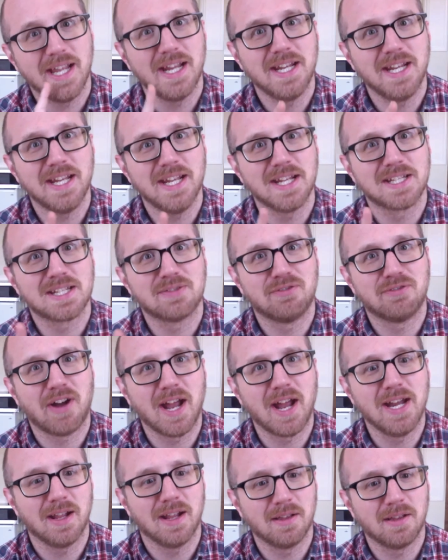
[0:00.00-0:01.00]
idiots
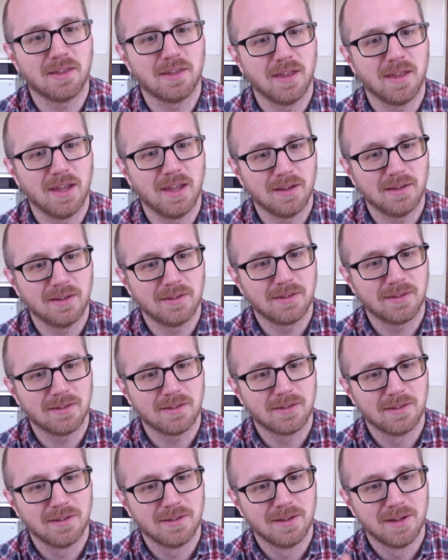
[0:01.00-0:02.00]
fighting
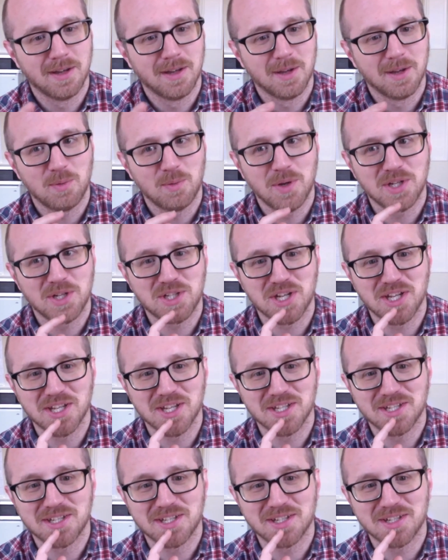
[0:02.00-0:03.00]
things, which
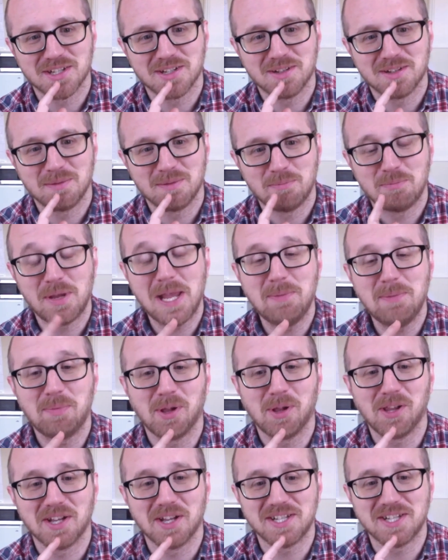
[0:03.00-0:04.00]
is
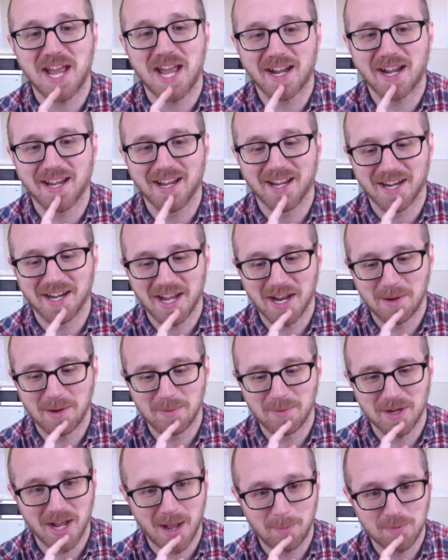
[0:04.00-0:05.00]
people attacking
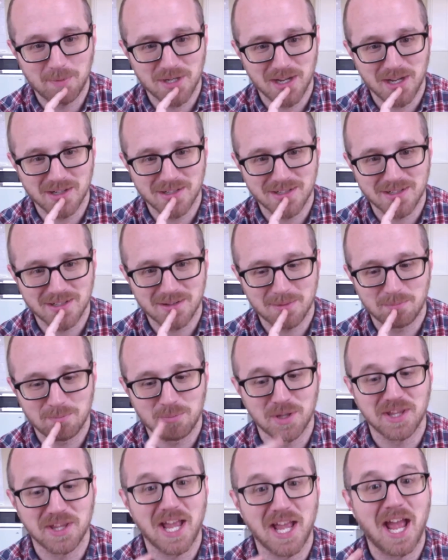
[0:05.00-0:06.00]
inanimate objects,
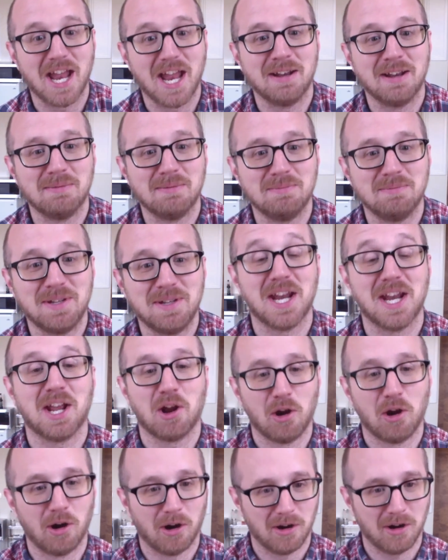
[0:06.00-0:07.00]
but okay. then getting
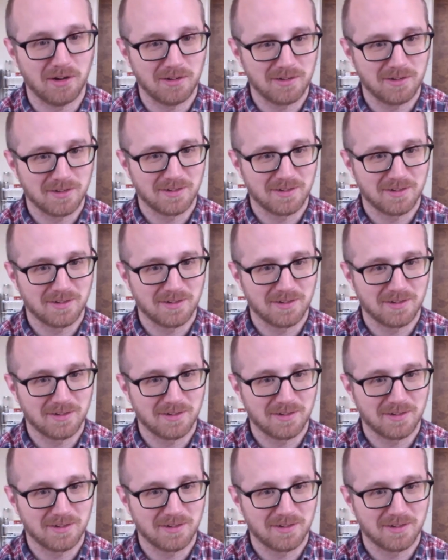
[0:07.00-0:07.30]
hurt.